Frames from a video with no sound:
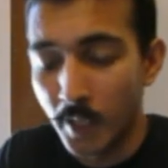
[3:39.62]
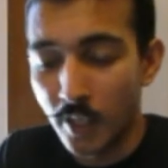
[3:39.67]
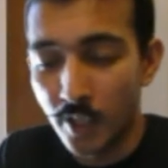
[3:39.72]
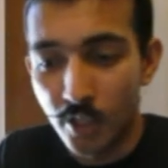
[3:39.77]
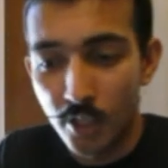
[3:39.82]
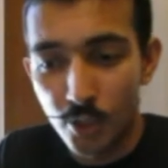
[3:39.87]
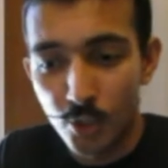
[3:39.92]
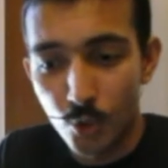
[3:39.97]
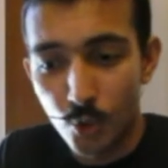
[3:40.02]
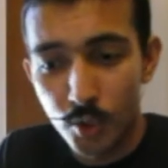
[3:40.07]

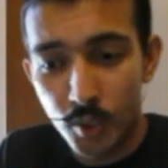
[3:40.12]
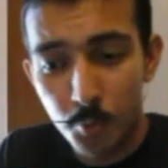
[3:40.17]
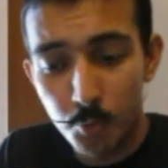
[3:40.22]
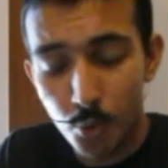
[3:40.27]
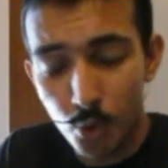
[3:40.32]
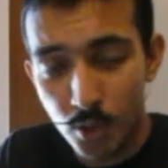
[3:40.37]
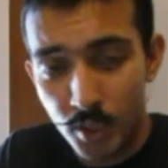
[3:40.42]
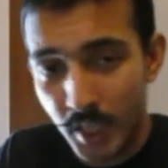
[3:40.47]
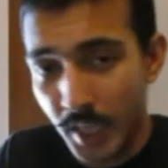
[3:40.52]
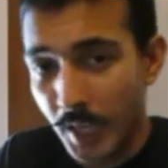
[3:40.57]
You can
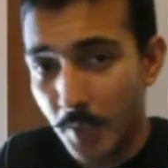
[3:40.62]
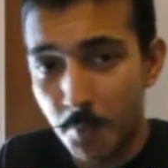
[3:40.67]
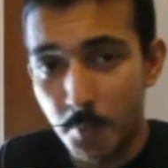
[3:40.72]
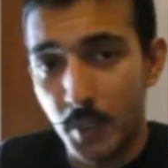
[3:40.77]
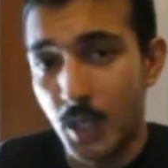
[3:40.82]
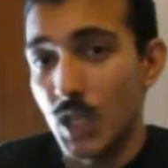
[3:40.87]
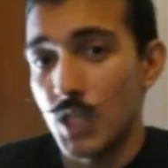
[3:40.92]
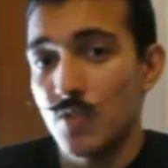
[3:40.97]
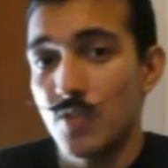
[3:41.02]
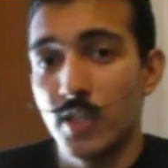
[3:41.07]
put a
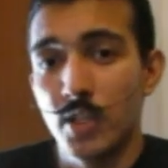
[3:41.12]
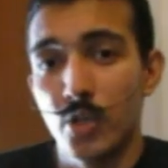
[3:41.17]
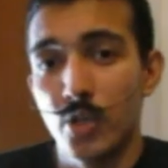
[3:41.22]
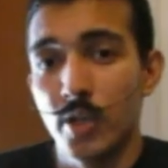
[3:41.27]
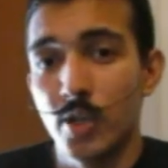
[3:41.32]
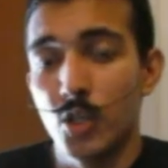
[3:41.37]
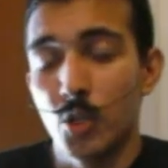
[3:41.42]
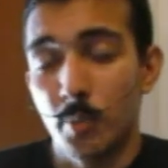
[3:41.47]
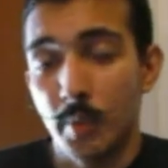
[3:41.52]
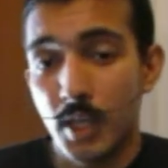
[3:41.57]
password on
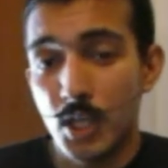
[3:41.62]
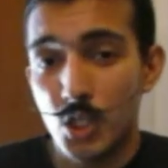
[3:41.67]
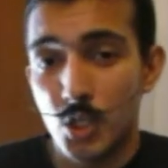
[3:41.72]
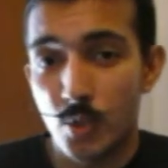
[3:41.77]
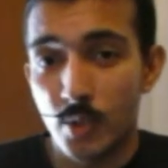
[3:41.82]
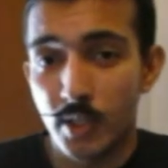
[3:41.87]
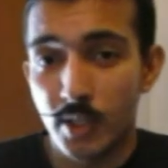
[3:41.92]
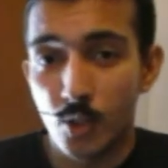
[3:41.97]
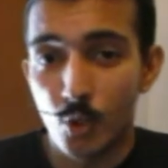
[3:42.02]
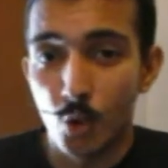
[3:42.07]
it to make
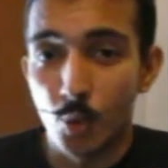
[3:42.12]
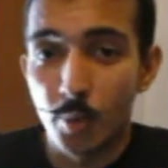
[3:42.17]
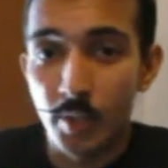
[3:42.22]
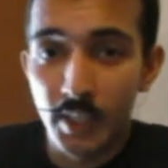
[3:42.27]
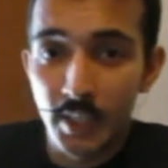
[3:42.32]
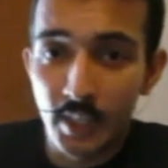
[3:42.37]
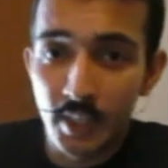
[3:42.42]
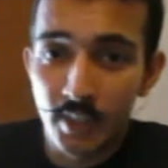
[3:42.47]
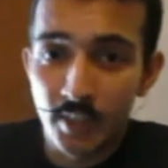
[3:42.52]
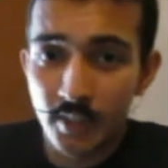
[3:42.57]
sure
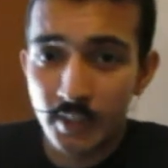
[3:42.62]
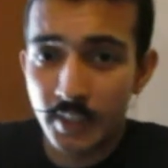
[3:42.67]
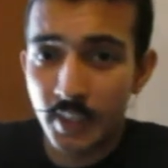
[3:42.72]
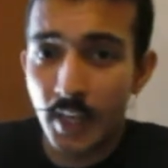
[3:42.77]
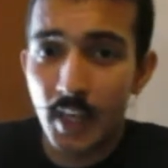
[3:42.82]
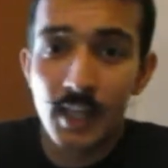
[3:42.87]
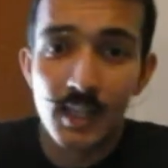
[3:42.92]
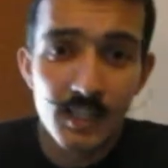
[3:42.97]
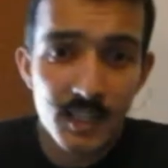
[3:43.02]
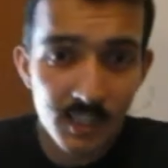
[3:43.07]
nobody
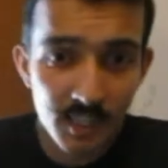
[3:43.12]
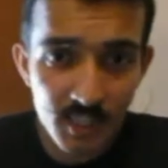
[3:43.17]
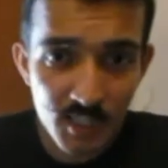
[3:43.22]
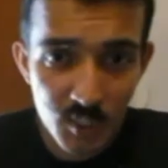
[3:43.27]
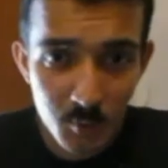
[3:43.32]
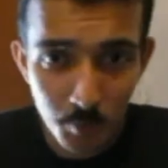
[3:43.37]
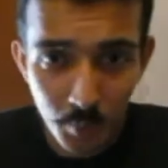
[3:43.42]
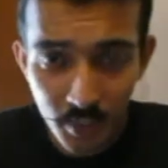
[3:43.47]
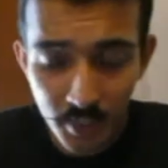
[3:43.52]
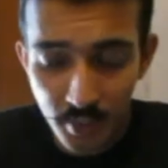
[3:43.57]
else can
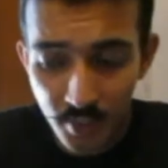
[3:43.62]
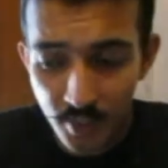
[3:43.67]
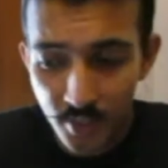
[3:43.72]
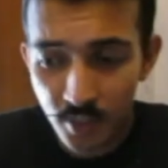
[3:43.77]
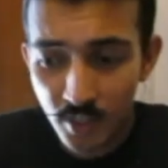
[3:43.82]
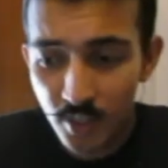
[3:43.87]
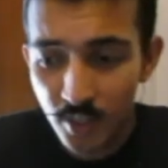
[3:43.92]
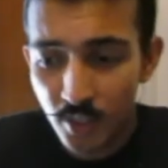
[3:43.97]
spend it.